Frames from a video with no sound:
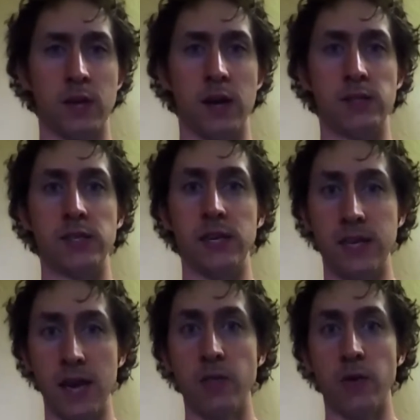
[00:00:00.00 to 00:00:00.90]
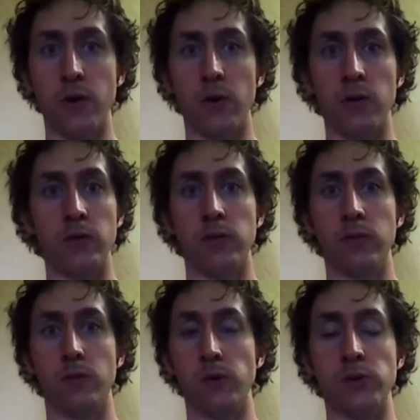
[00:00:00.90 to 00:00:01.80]
uh, together
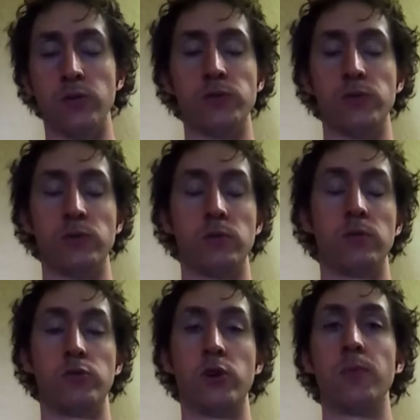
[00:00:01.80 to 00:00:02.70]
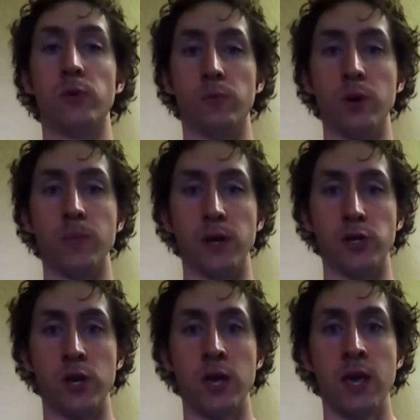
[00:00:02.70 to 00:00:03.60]
the results are triple pretty much.